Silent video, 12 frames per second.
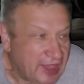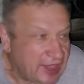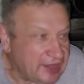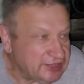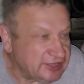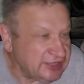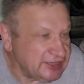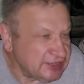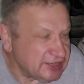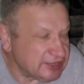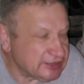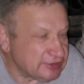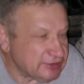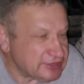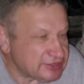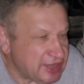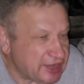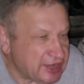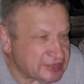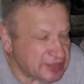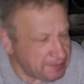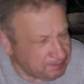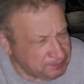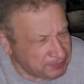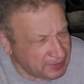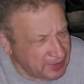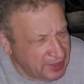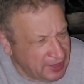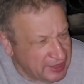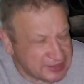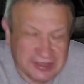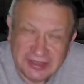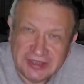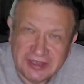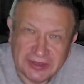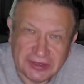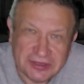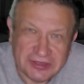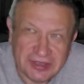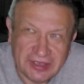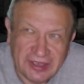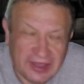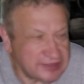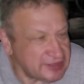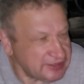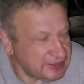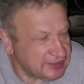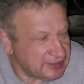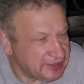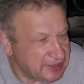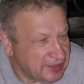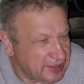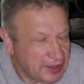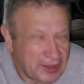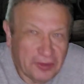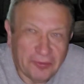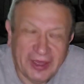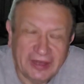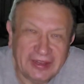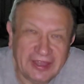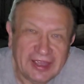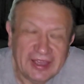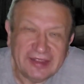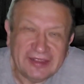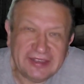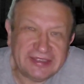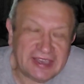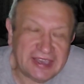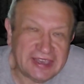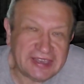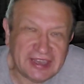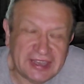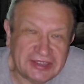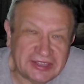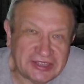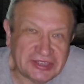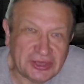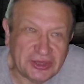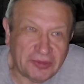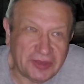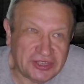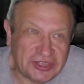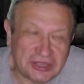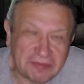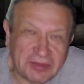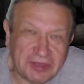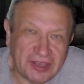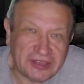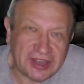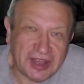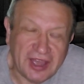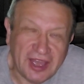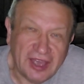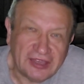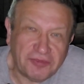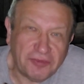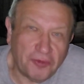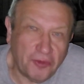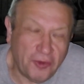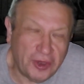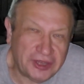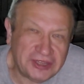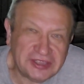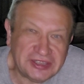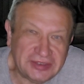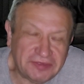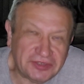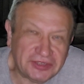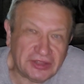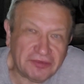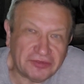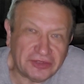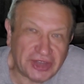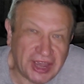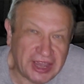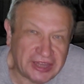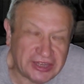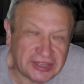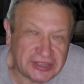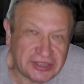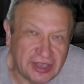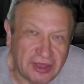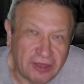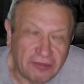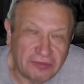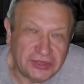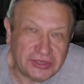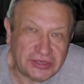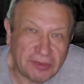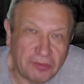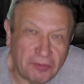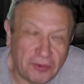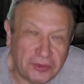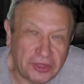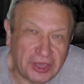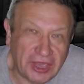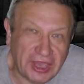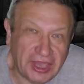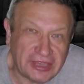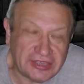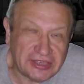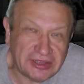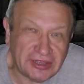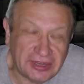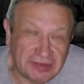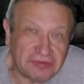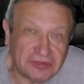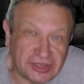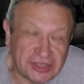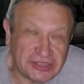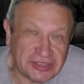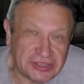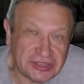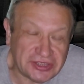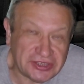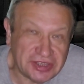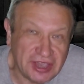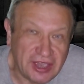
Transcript: And here it looks like as a syncinous, is it? Well, this is interesting question because there are 4 different varieties of these monohasial inflorescences.